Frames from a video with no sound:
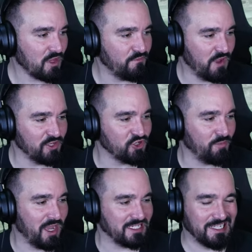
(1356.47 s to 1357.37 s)
Find your
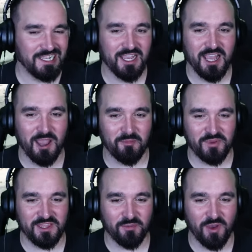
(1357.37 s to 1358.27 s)
buddy and
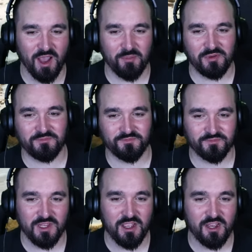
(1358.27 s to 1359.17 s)
be the bob.
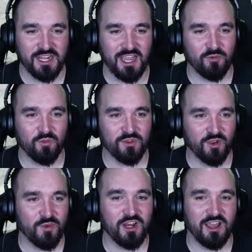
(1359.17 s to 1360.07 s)
Nah,
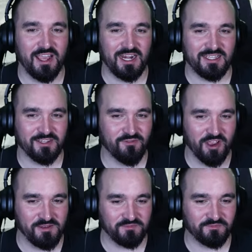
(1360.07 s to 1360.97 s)
we learned our lesson
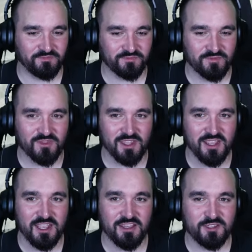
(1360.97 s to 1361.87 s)
right.
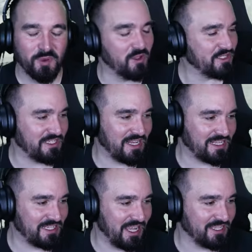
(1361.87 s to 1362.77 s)
This boat's on its
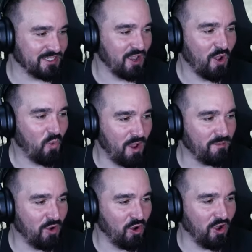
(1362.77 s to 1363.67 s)
last legs. One
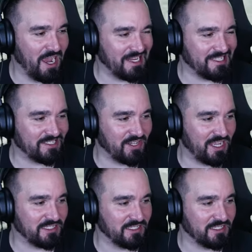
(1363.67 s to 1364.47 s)
more and it's dead.